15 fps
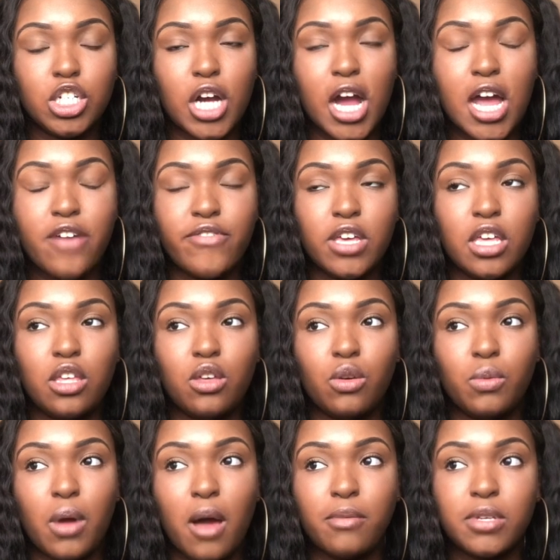Drive, and you'll
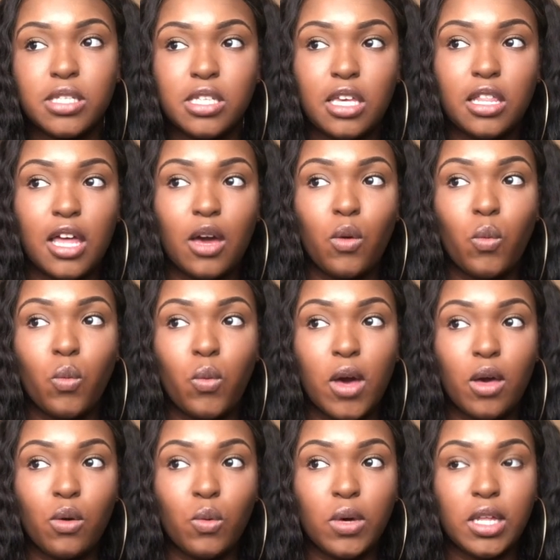probably see like
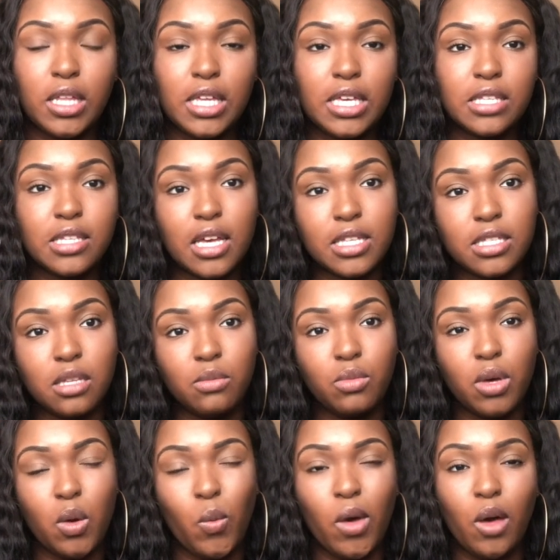Wet Willie's at some
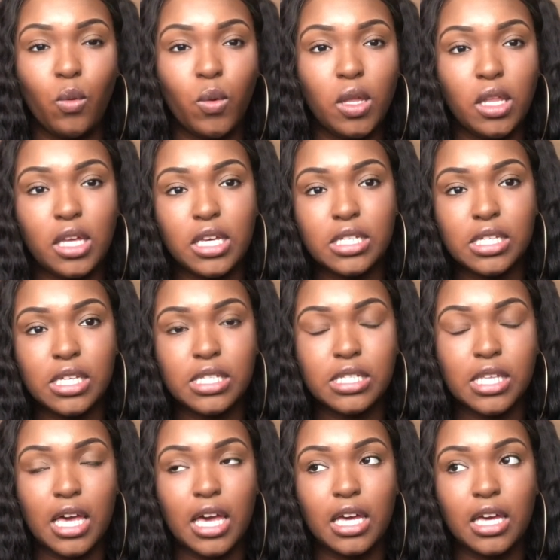point. Wet Willie's is
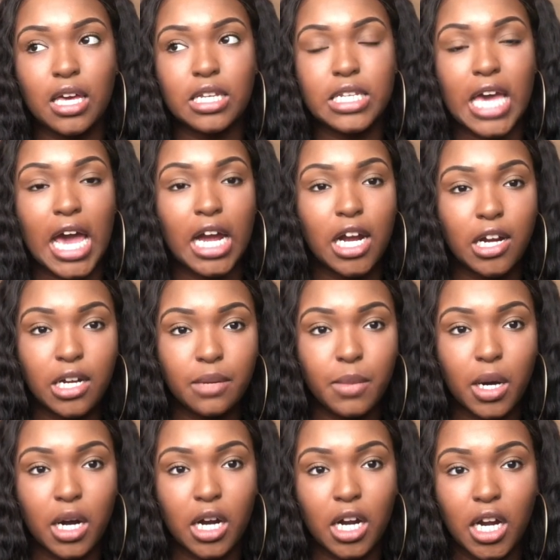like a daiquiri
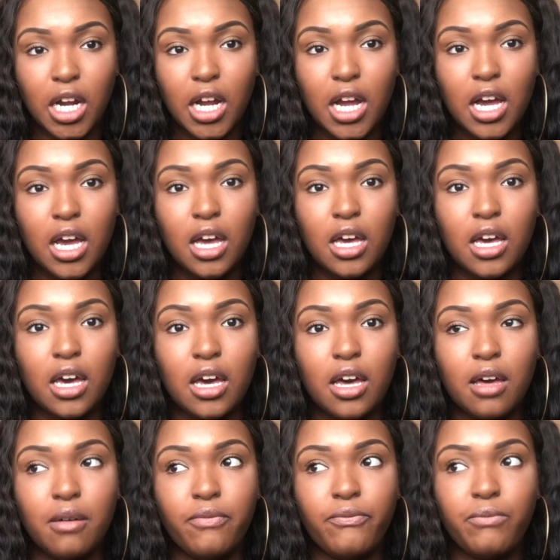bar,
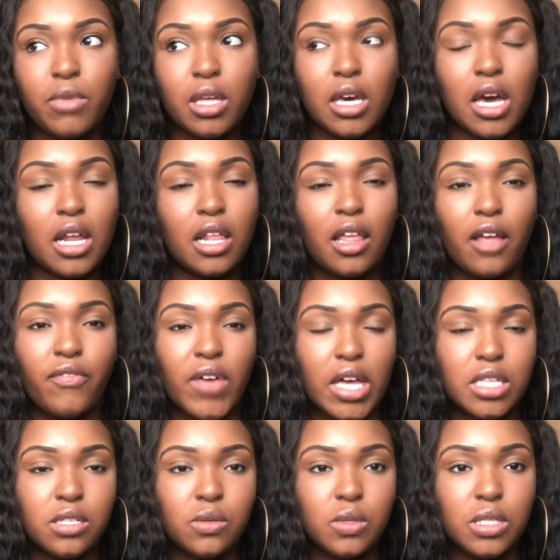kind of like
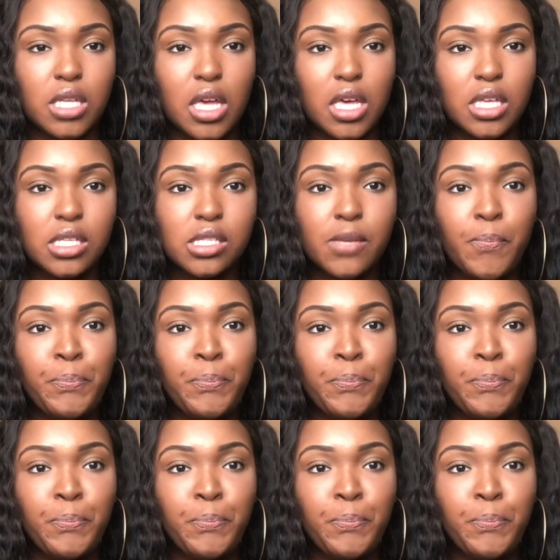Fat Tuesdays.